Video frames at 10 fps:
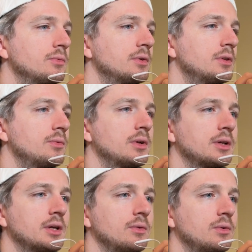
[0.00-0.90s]
really want to
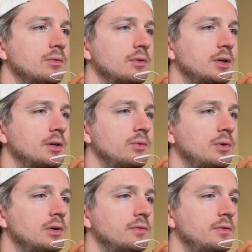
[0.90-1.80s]
get one with like a
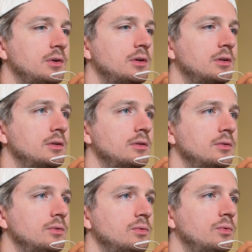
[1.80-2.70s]
waterfall
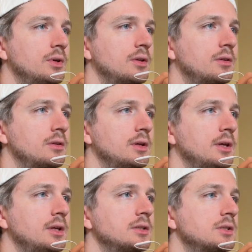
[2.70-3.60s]
with
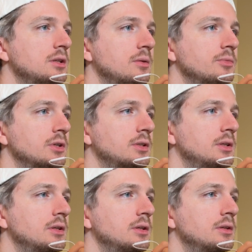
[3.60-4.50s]
a subject
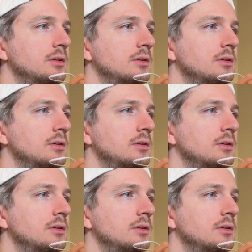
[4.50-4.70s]
in it.